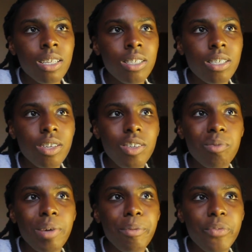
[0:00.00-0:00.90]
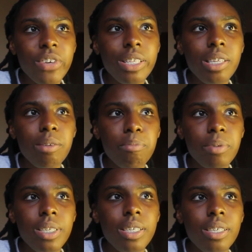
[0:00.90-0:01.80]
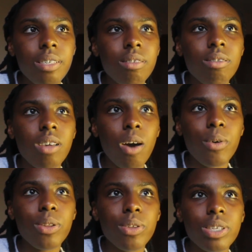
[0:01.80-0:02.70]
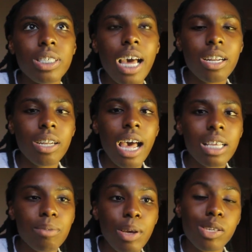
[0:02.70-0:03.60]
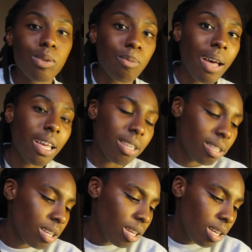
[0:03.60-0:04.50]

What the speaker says: So you may really be going through the Saturn aspects well.